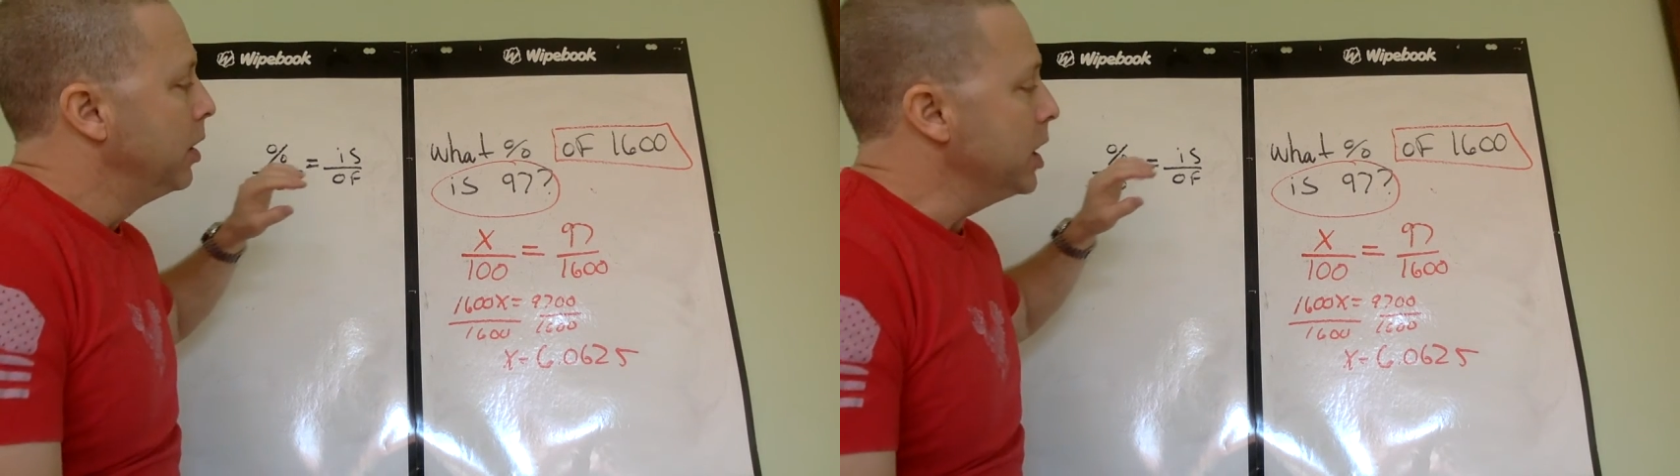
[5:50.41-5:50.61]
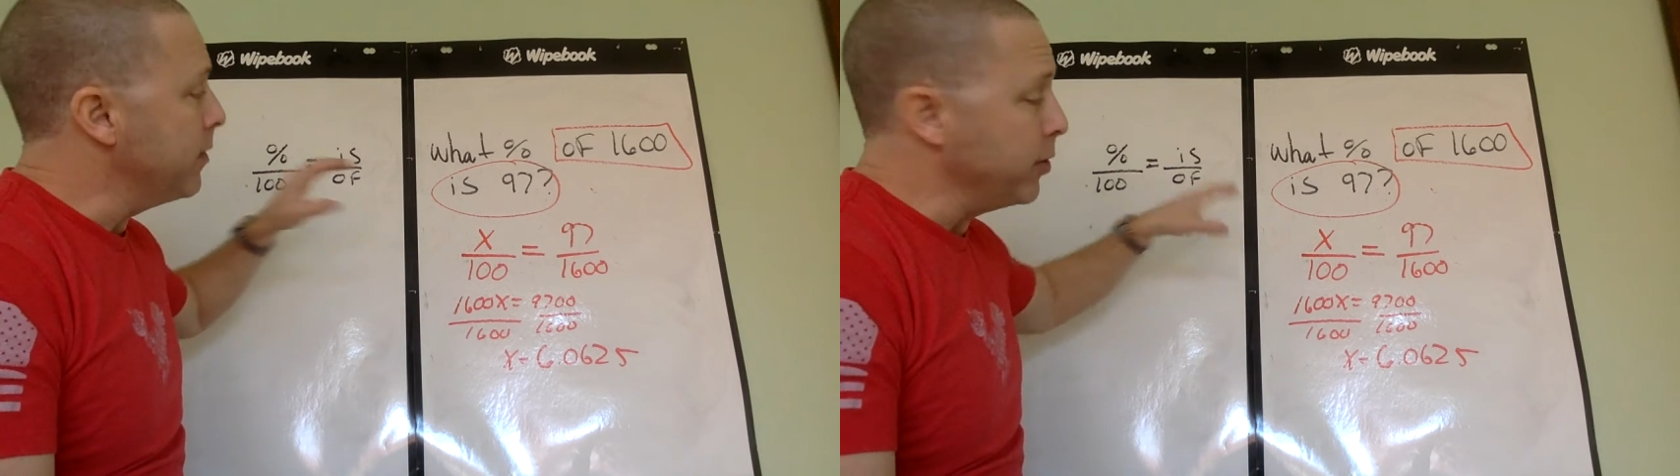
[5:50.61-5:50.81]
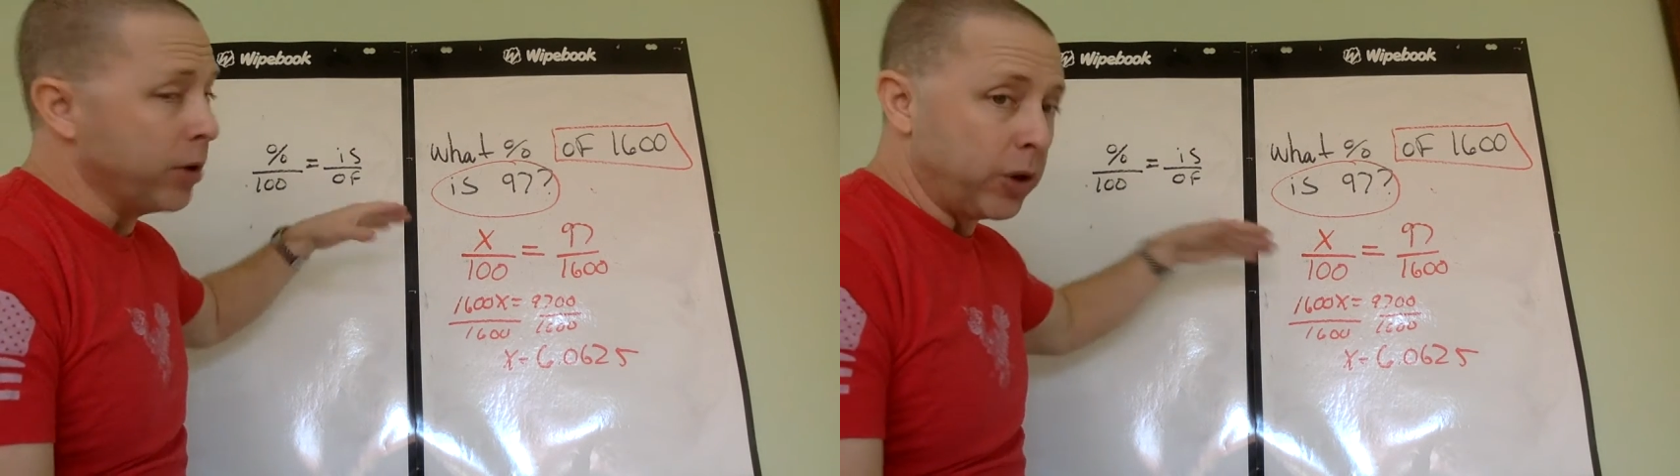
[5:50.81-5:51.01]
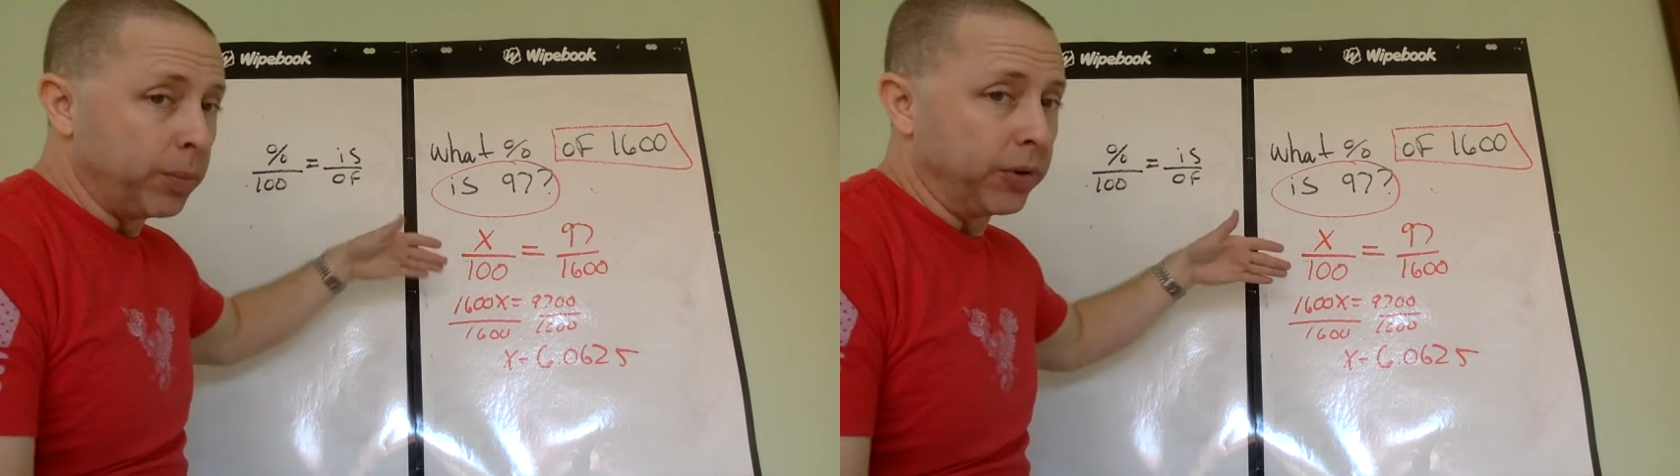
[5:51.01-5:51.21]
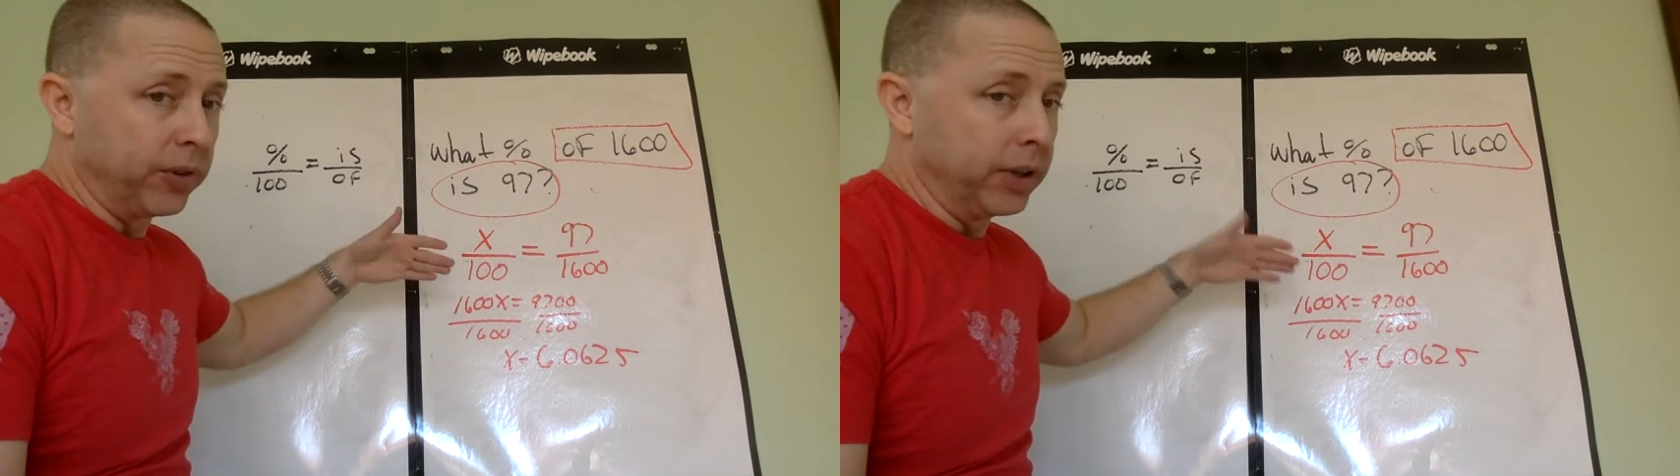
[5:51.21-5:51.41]
If you know the
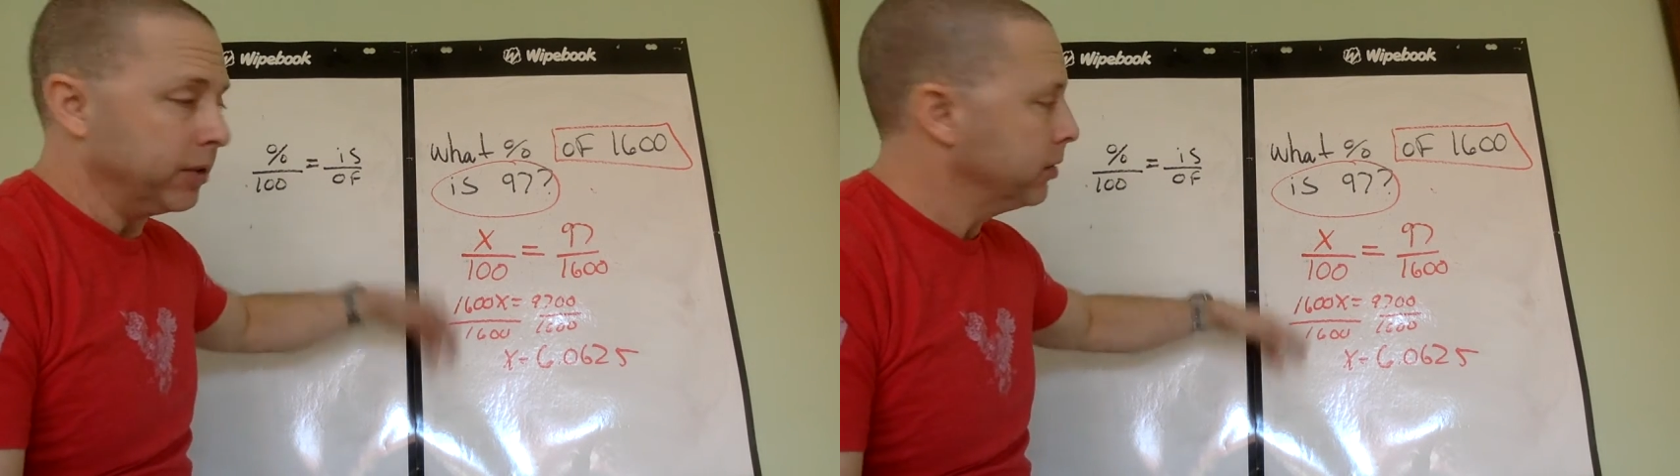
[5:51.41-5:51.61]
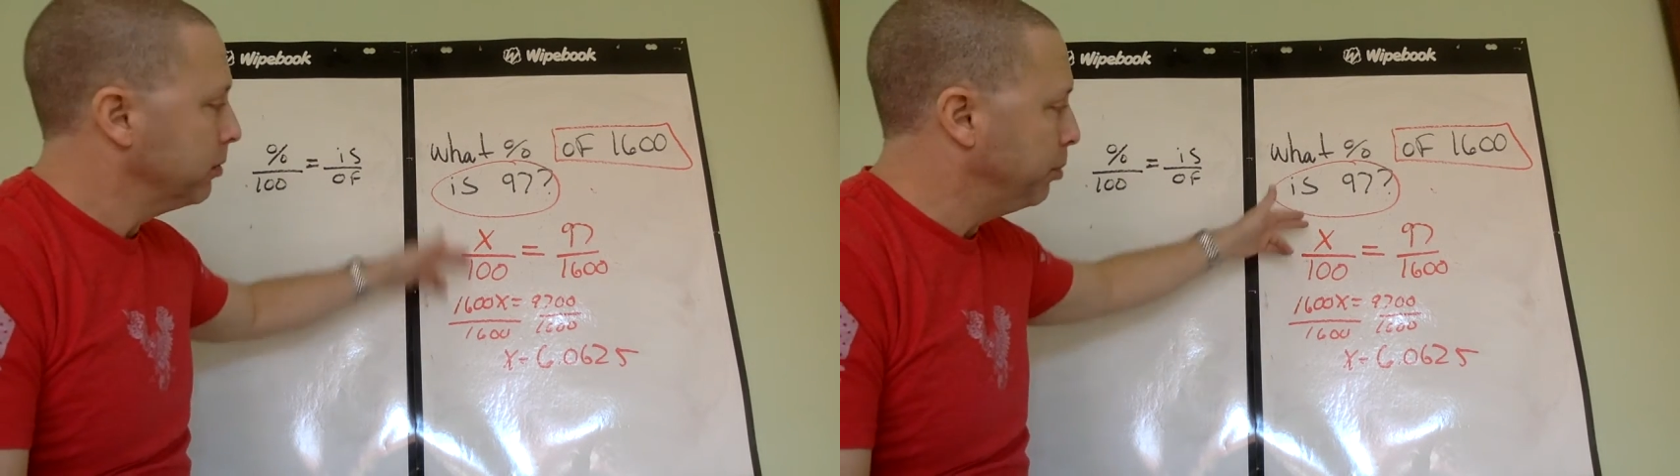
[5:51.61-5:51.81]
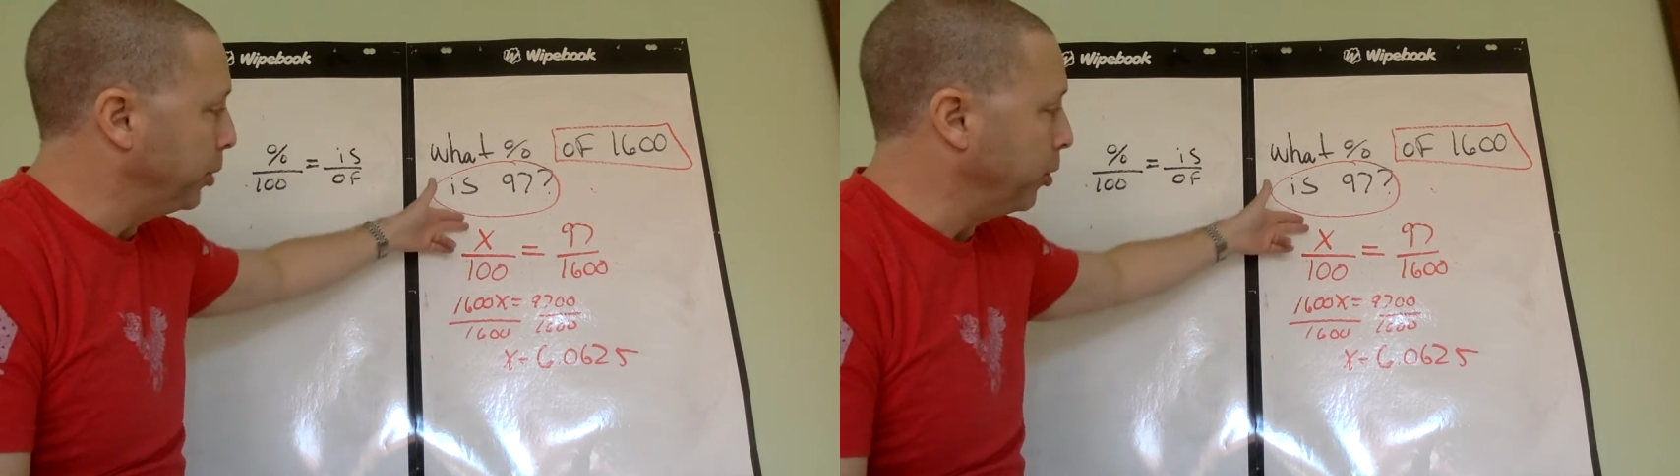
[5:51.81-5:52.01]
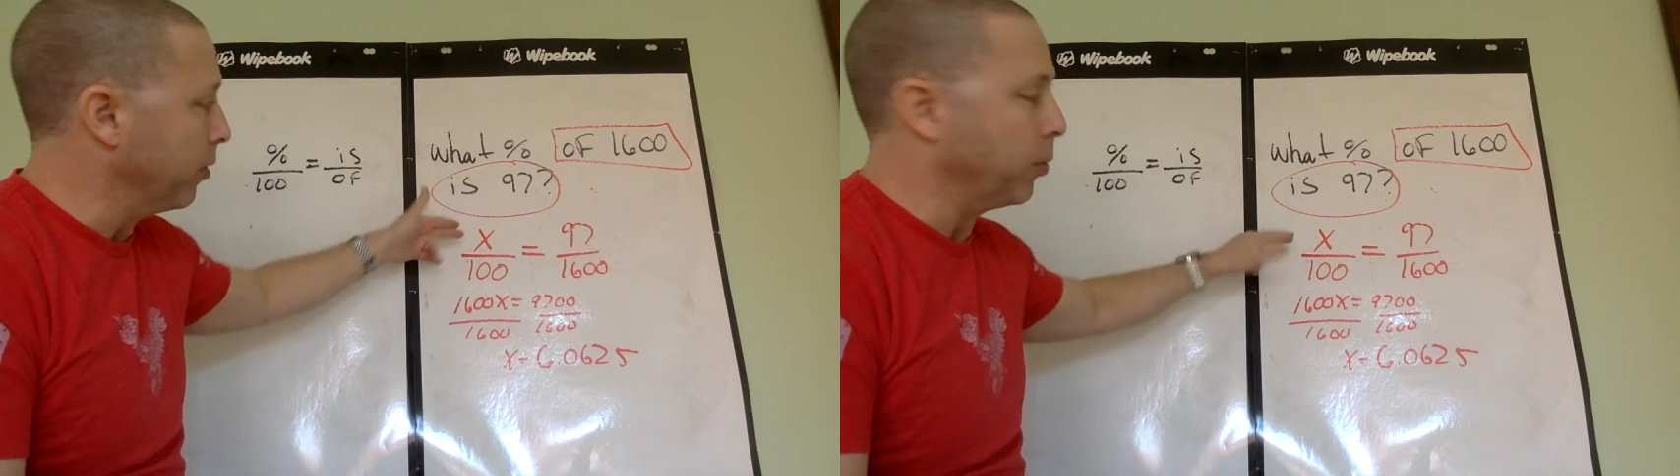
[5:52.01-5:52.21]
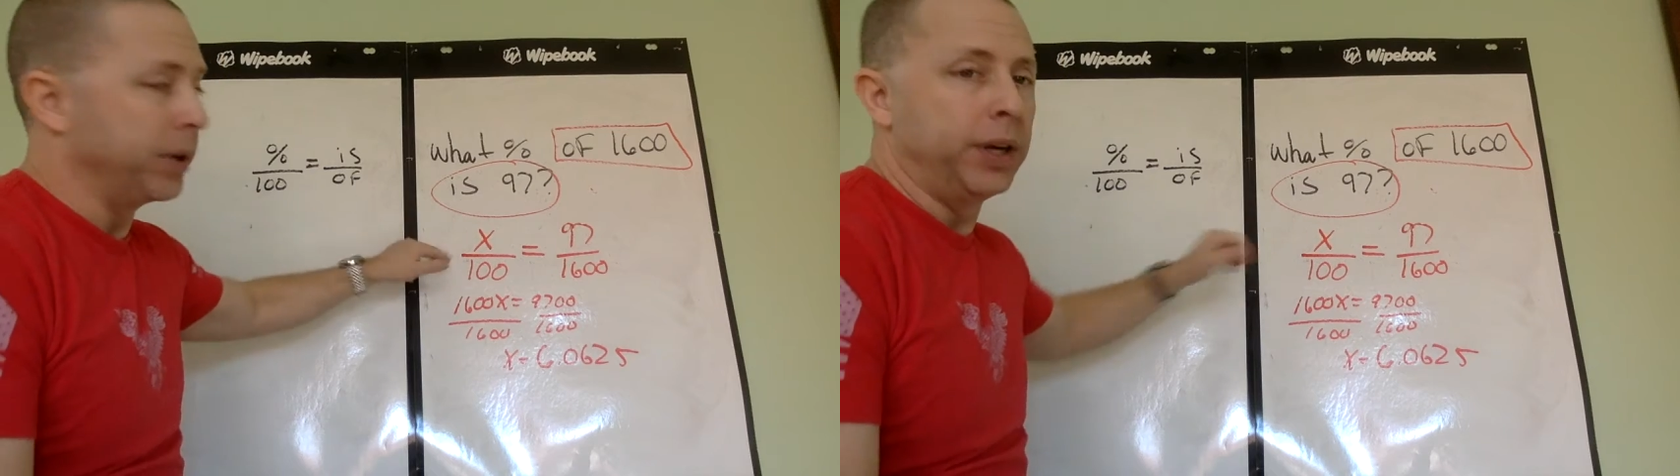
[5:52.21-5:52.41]
percent, put it
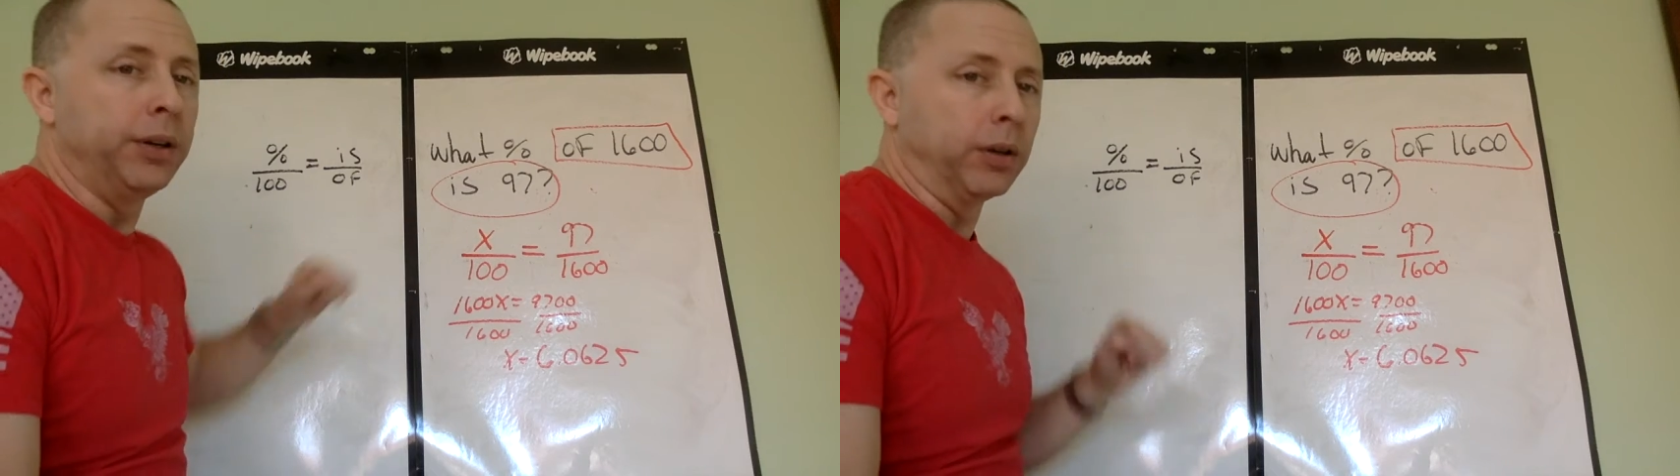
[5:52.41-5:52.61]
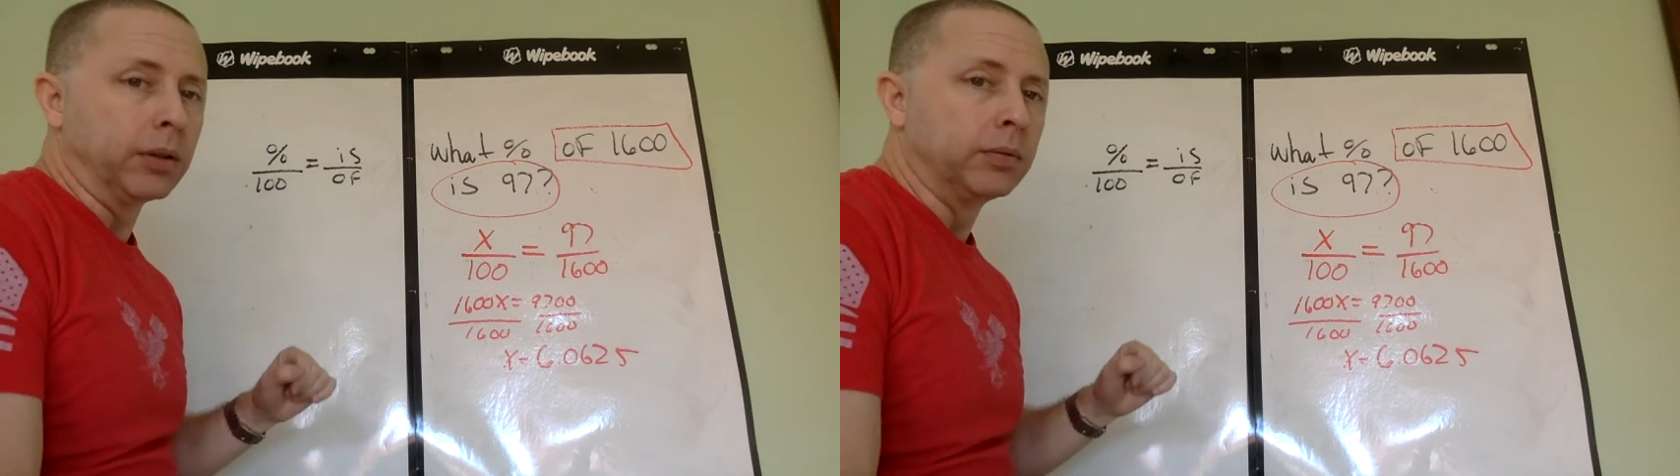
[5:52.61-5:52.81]
over 100.